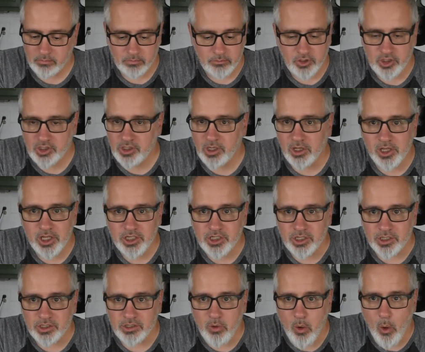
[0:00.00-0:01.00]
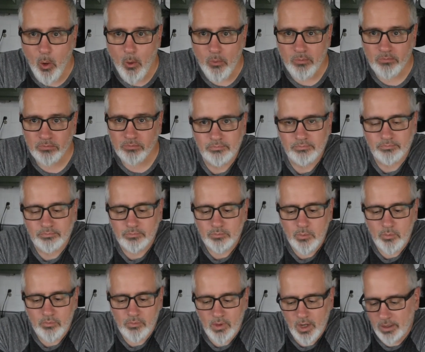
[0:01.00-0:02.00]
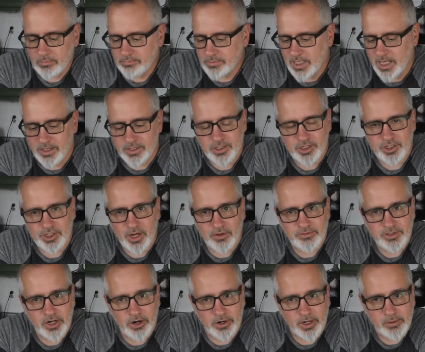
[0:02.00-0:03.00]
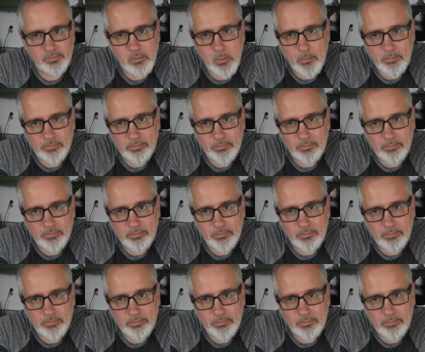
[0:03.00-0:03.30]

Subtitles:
It's delicious. Okay, this is Chef Terry.